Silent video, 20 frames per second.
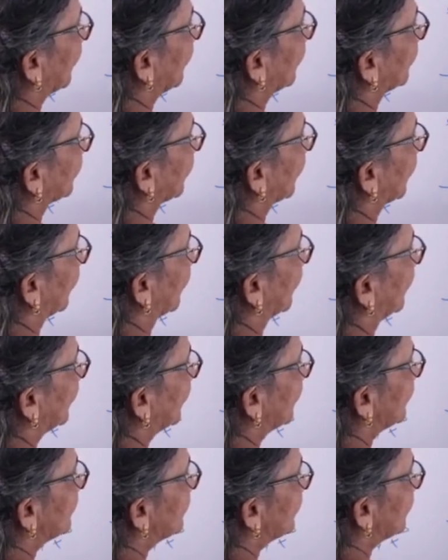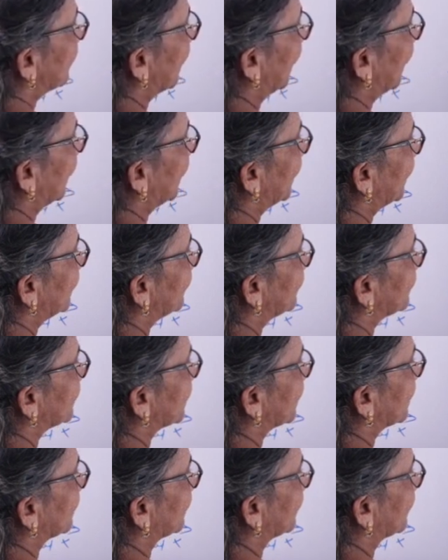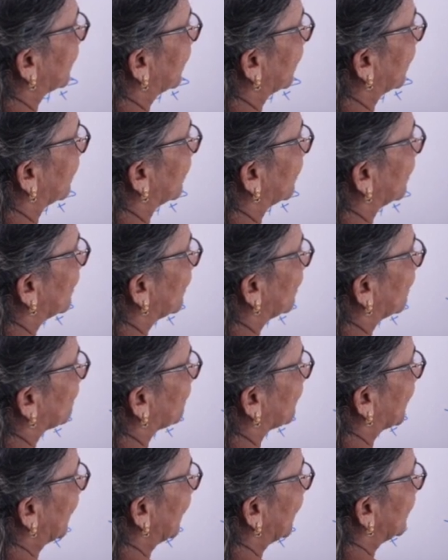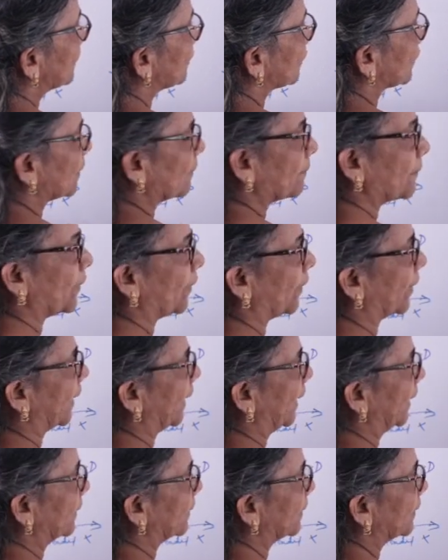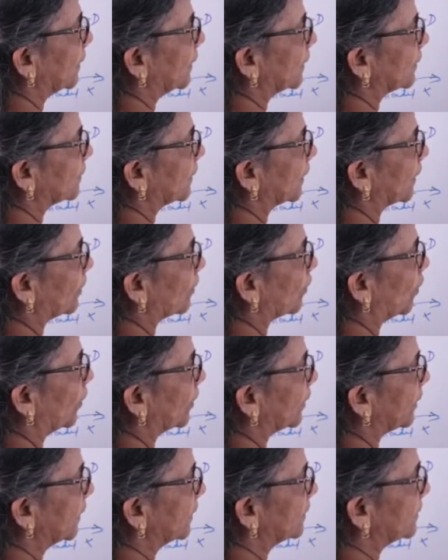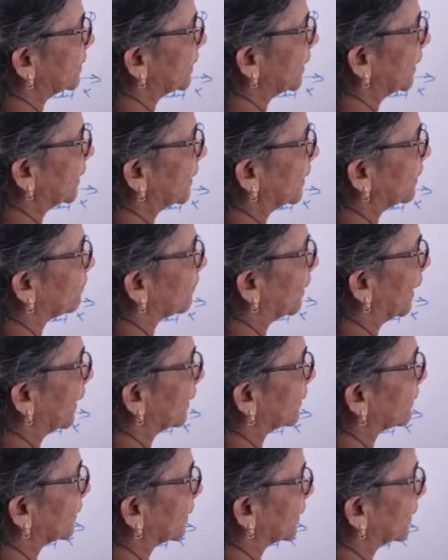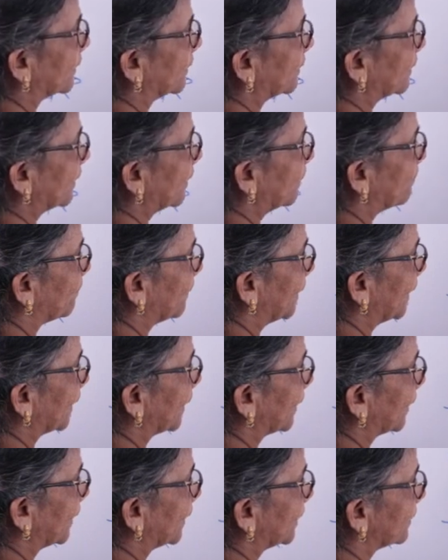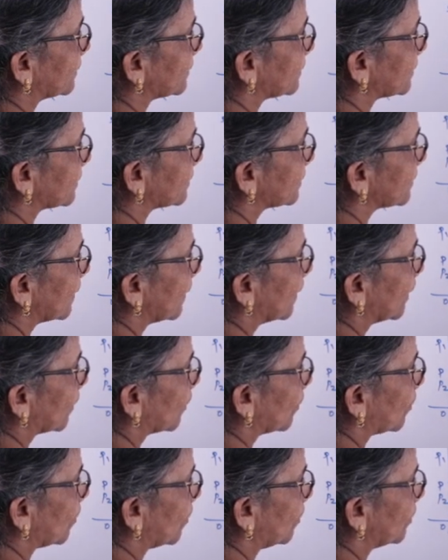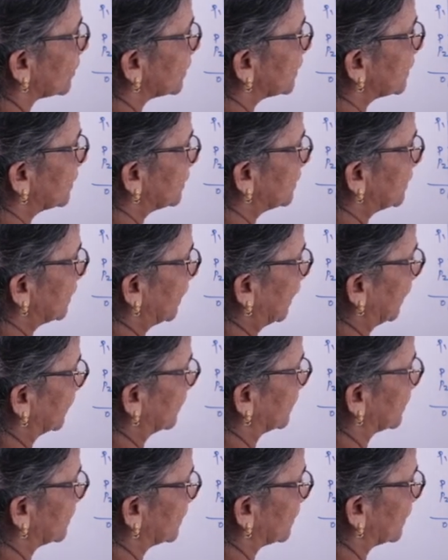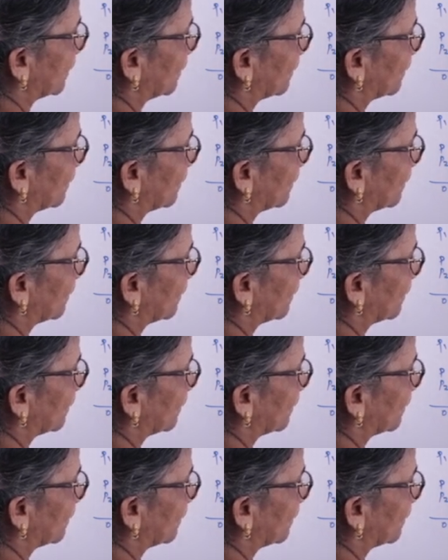the change in the price of the product, the quantity demanded remains constant.